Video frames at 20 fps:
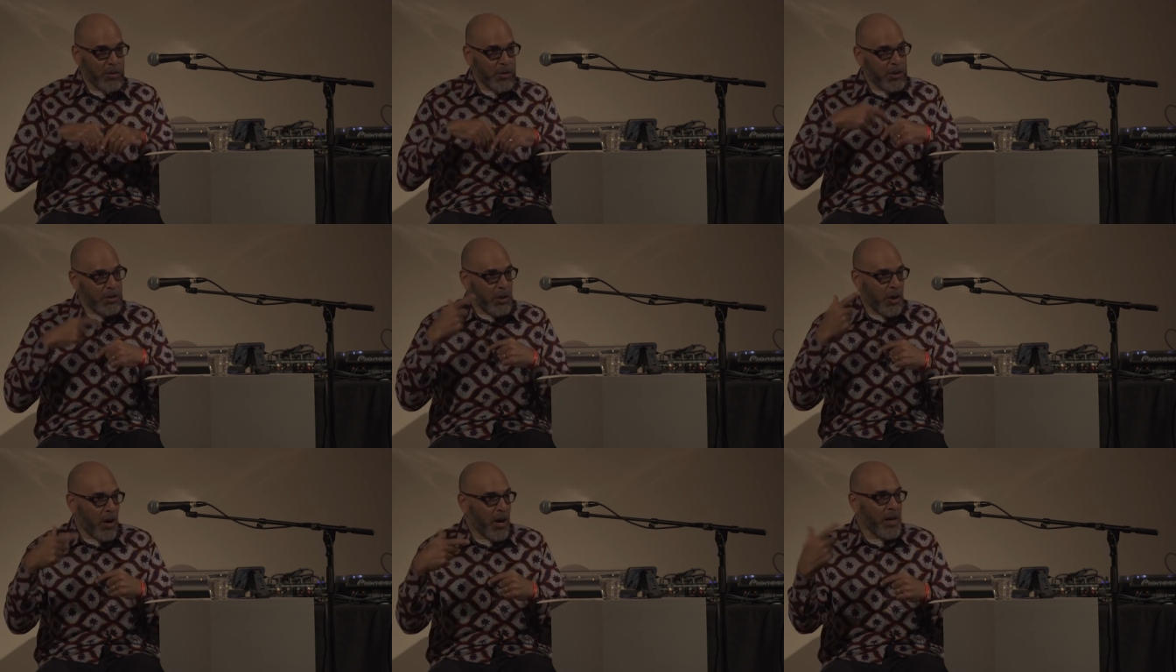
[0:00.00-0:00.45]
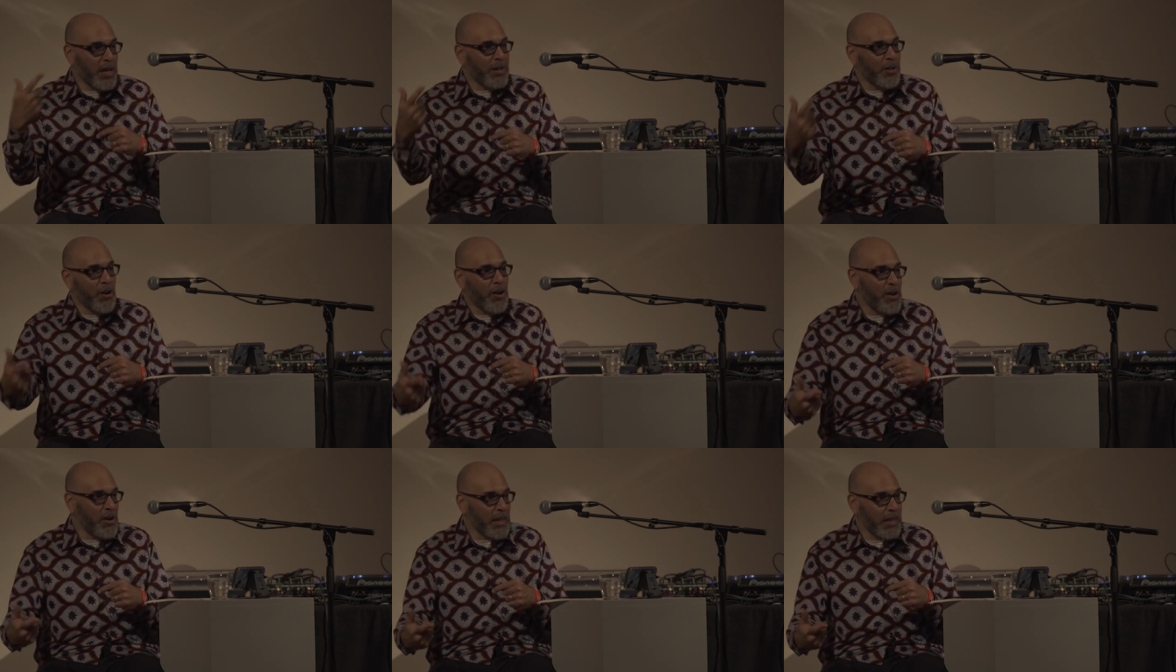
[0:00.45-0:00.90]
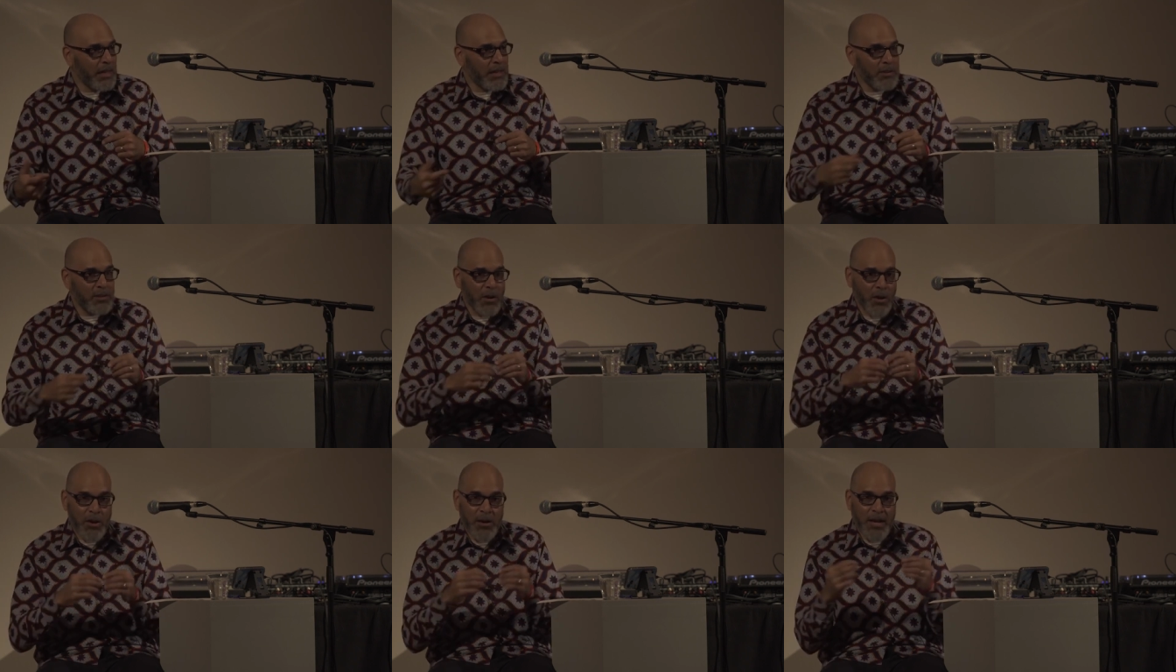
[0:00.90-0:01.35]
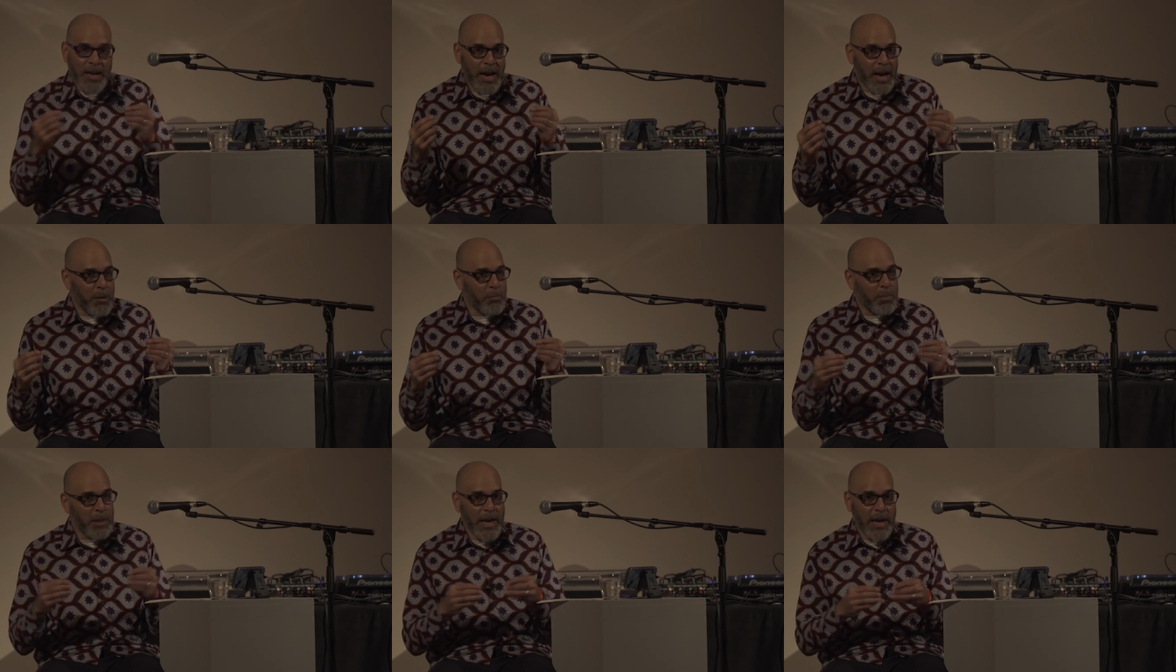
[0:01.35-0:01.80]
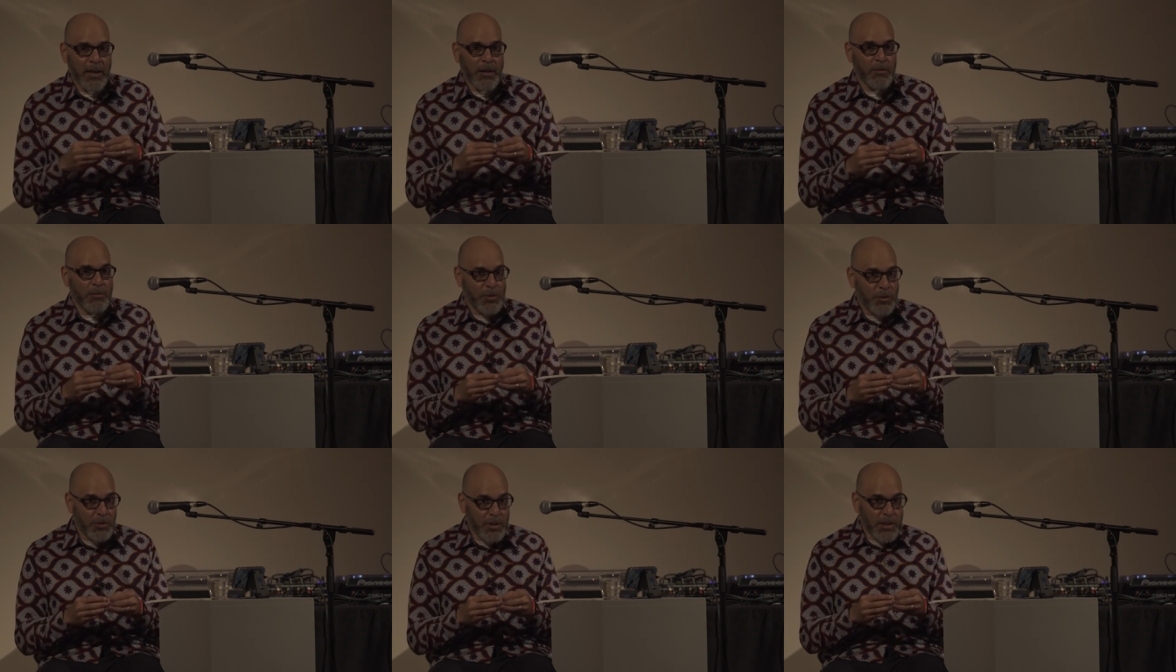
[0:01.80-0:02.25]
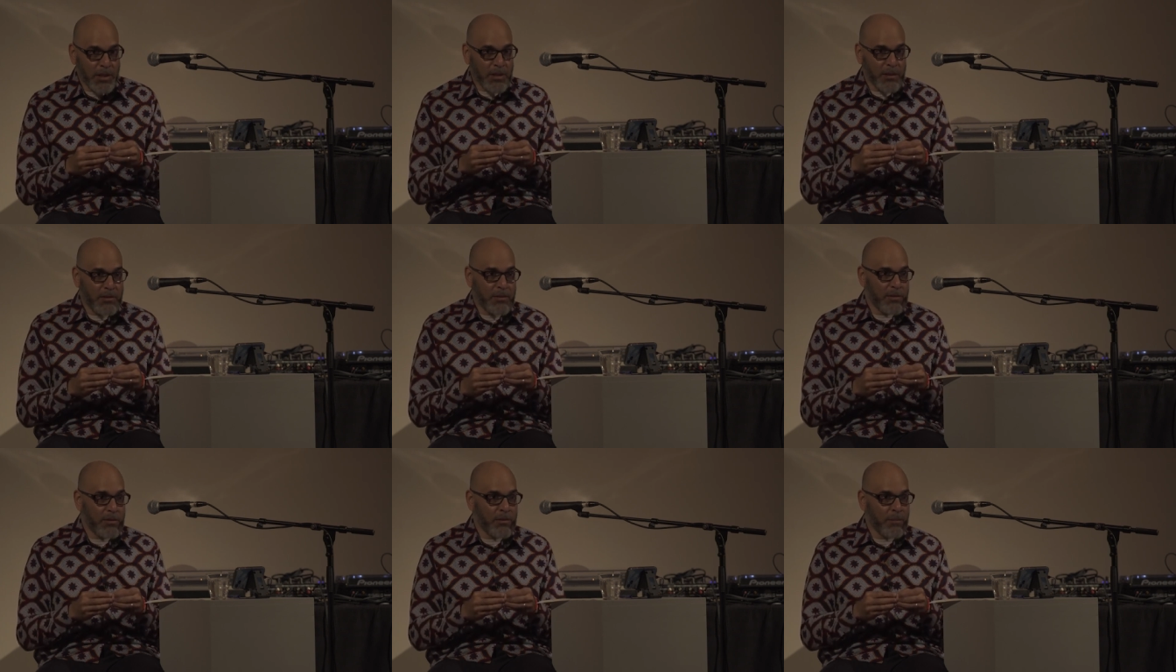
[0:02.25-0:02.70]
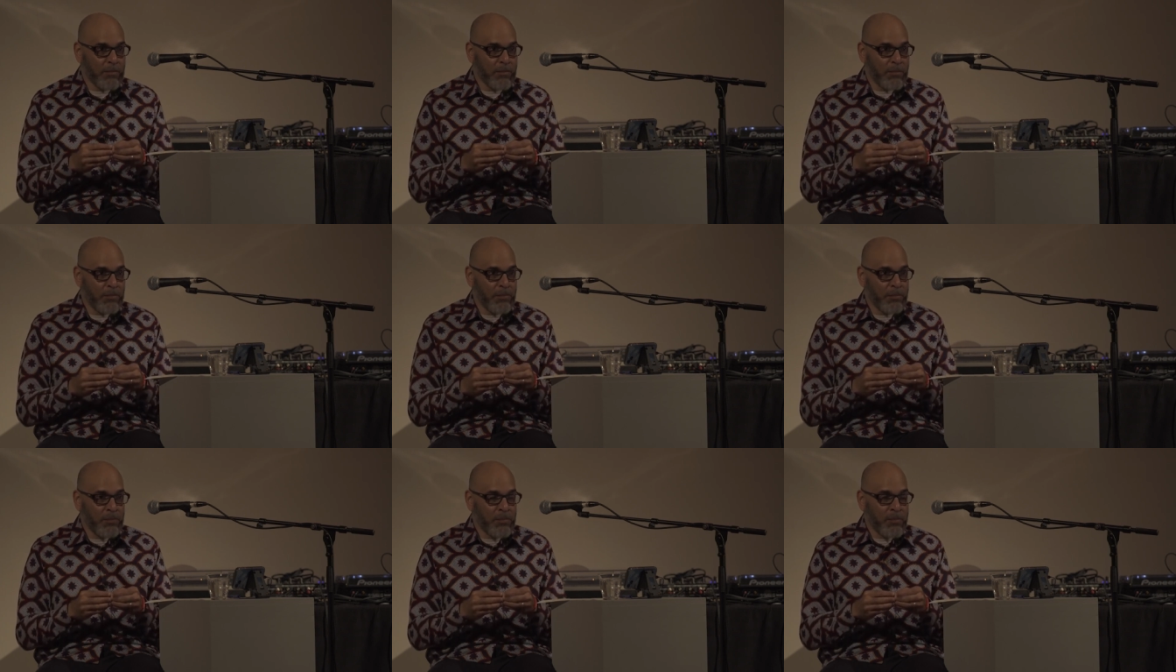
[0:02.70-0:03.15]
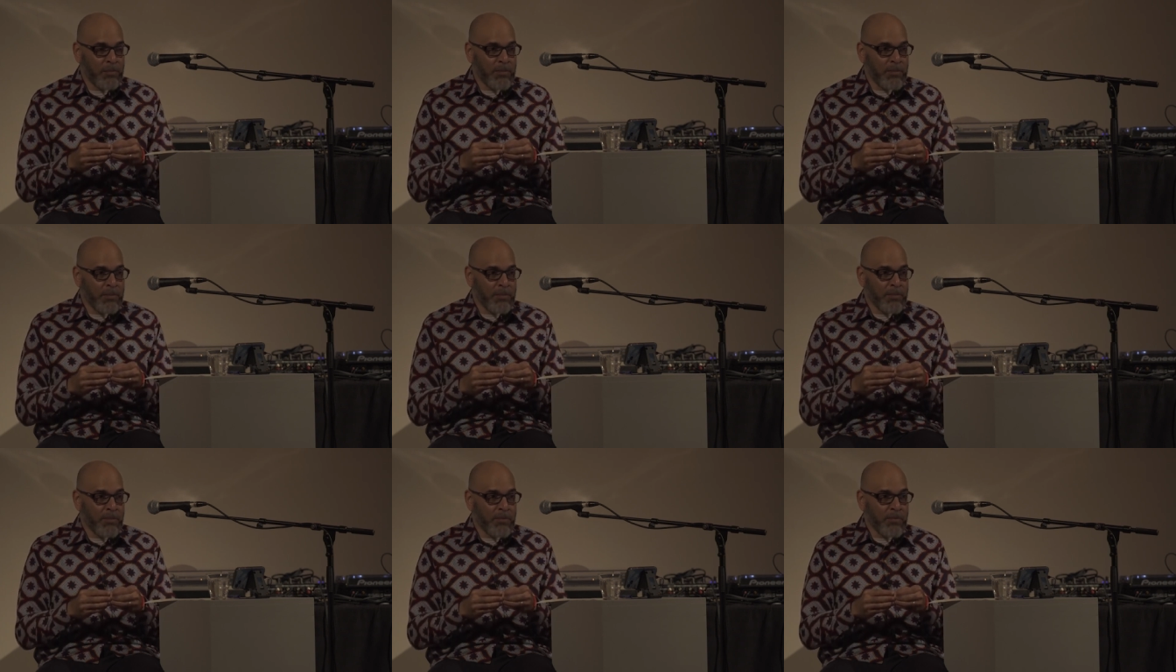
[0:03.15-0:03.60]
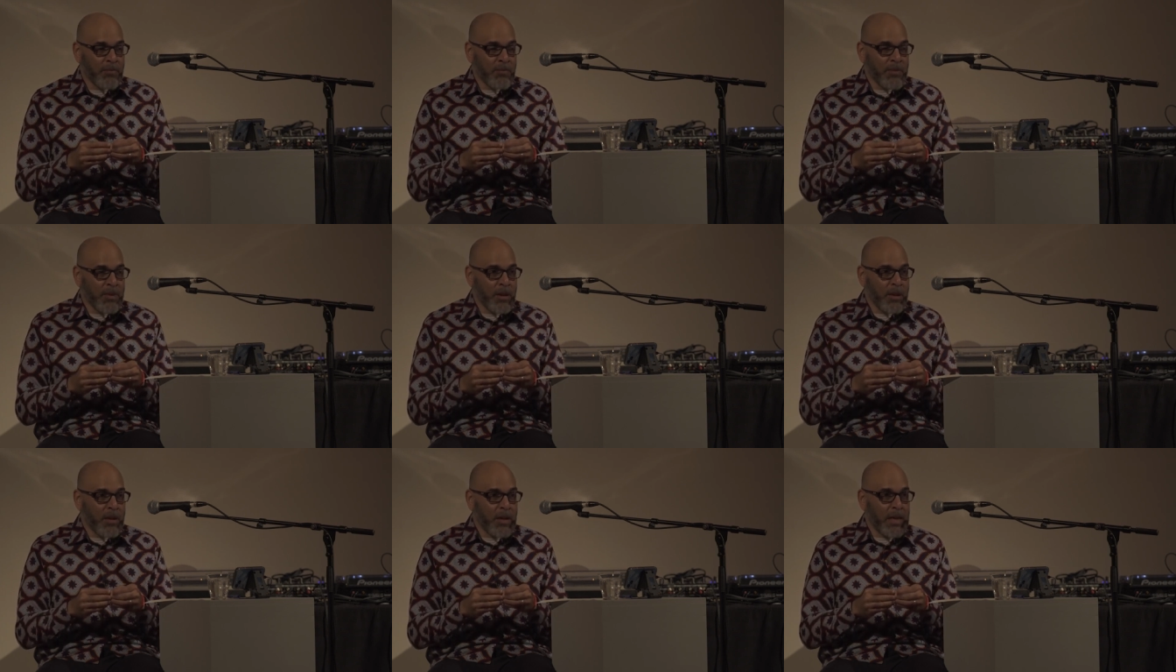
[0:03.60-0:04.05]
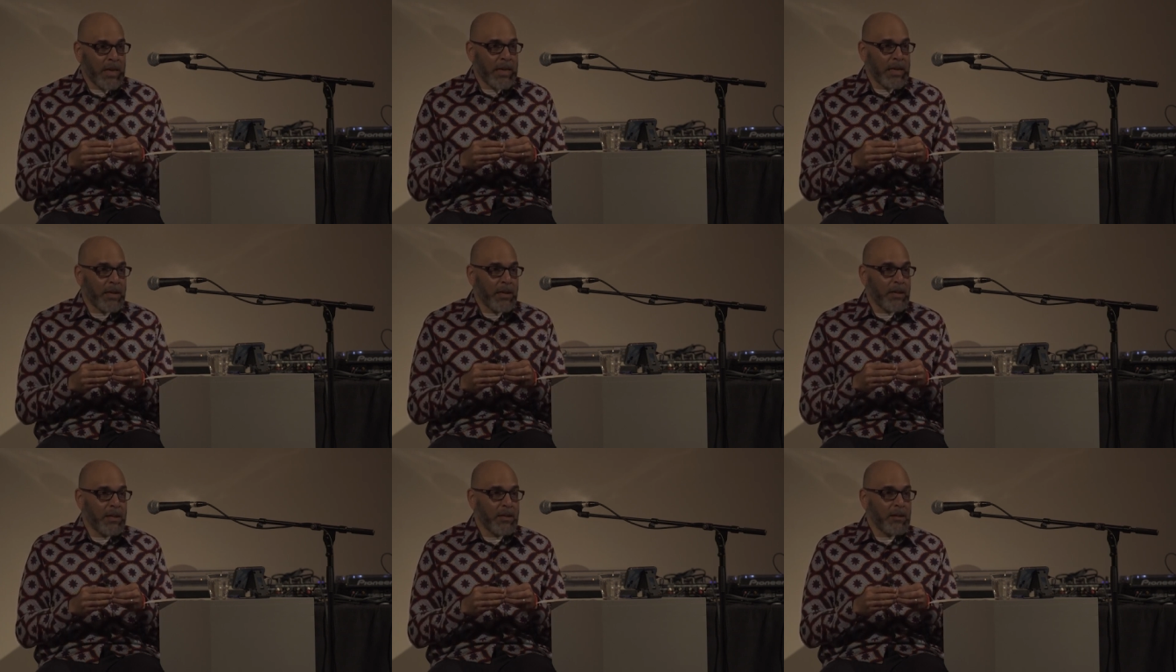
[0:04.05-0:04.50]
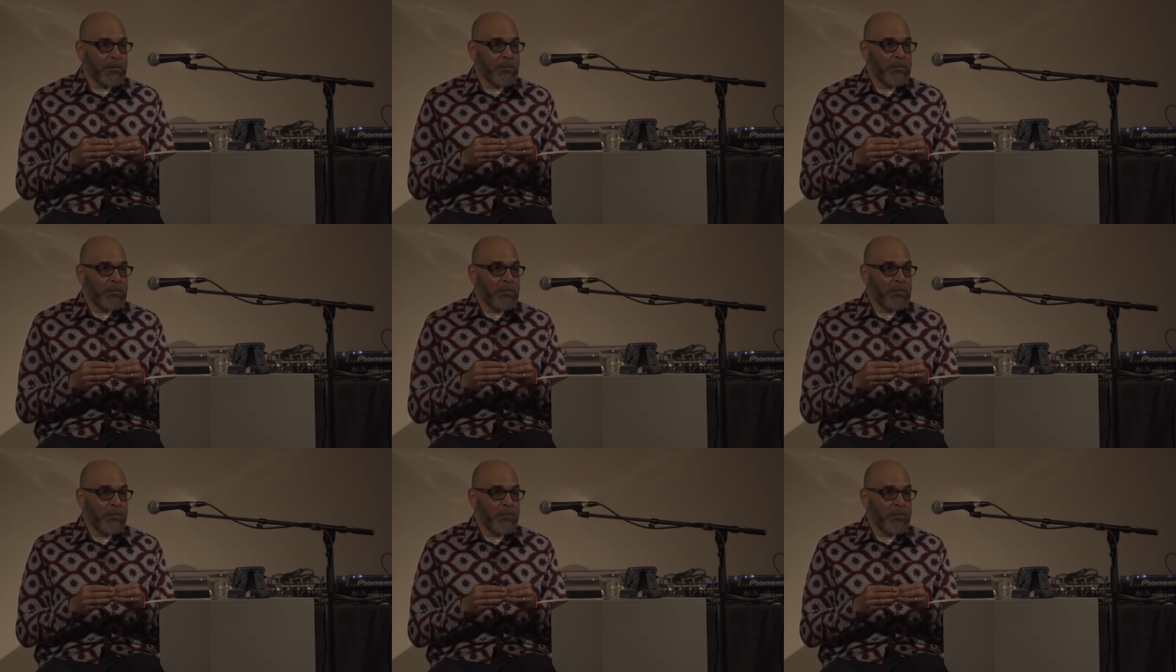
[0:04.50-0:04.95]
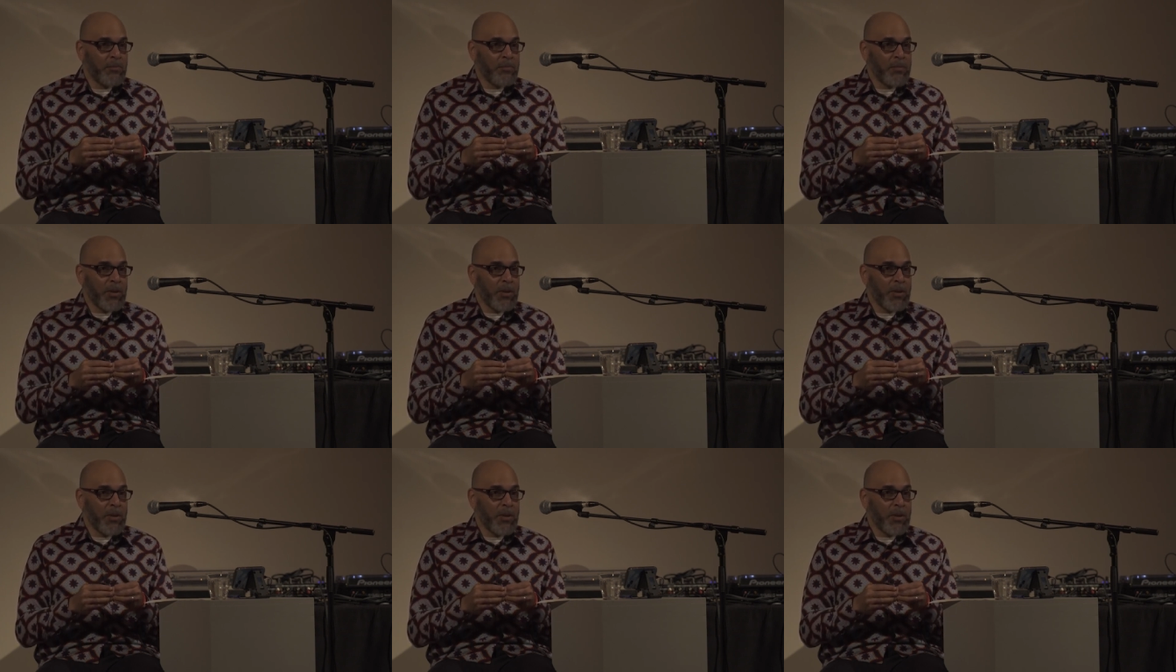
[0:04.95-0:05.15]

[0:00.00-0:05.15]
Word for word: the target audience are not black communities. Um,